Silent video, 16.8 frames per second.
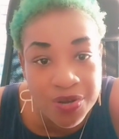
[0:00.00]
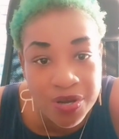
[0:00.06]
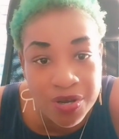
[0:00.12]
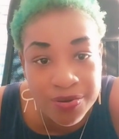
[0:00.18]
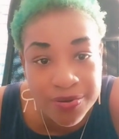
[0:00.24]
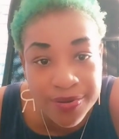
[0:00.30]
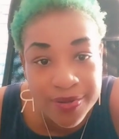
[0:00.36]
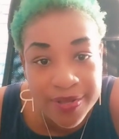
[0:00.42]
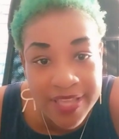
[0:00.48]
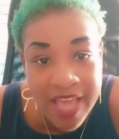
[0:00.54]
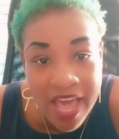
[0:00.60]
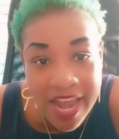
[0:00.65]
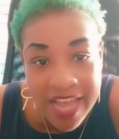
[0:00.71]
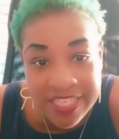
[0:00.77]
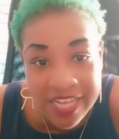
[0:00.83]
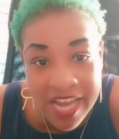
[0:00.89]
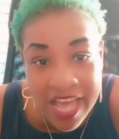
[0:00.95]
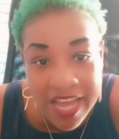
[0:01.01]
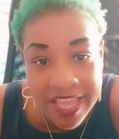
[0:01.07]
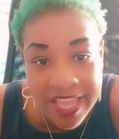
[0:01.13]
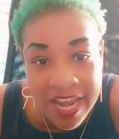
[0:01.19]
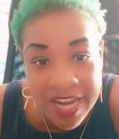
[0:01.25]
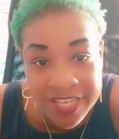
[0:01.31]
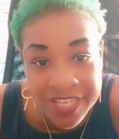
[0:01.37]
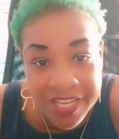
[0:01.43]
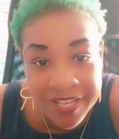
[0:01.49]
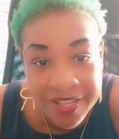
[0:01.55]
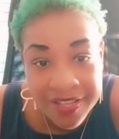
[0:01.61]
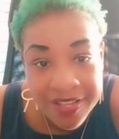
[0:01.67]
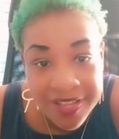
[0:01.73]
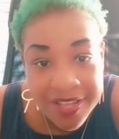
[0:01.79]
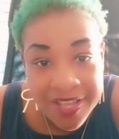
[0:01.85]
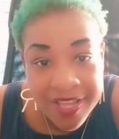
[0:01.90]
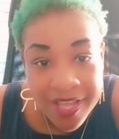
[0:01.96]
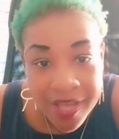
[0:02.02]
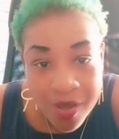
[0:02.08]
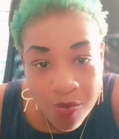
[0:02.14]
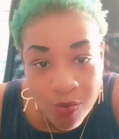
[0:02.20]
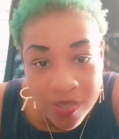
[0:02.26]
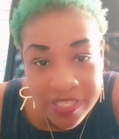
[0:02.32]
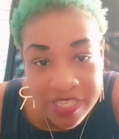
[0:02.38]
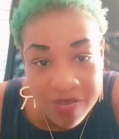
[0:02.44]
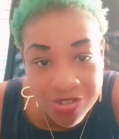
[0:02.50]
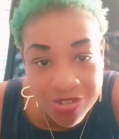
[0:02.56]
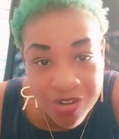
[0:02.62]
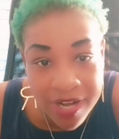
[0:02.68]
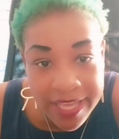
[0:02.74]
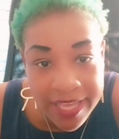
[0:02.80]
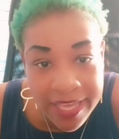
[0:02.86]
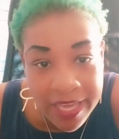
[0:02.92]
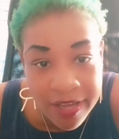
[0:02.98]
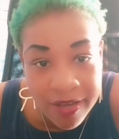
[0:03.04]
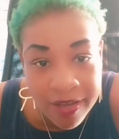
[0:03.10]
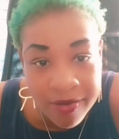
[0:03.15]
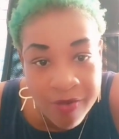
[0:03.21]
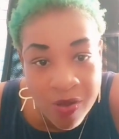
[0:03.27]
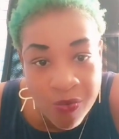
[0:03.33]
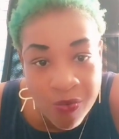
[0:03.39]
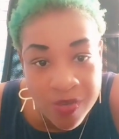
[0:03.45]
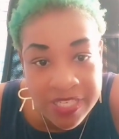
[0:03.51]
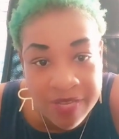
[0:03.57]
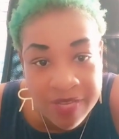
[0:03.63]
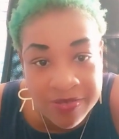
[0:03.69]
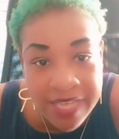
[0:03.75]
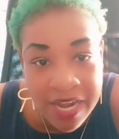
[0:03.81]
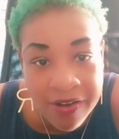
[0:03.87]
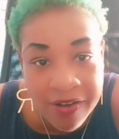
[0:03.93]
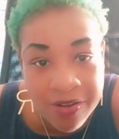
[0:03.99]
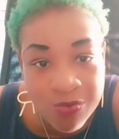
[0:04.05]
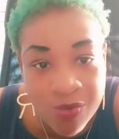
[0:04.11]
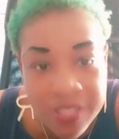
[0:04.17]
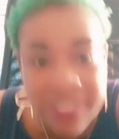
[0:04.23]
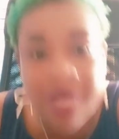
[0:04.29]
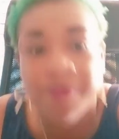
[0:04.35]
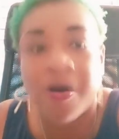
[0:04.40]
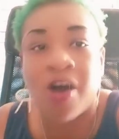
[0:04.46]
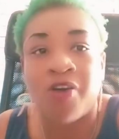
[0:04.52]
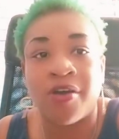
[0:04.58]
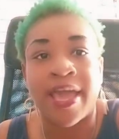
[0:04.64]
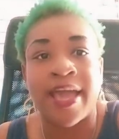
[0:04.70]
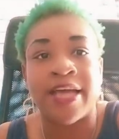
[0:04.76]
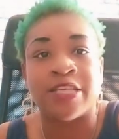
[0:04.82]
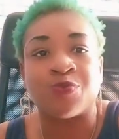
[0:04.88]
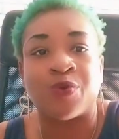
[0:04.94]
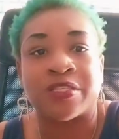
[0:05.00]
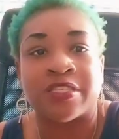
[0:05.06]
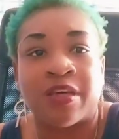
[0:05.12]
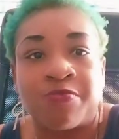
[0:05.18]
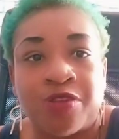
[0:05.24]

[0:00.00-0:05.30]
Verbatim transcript: Whew, yeah, that's a lot of energy. What's up, Trini Kim? What's up, Zarin? What's up, old heads? What's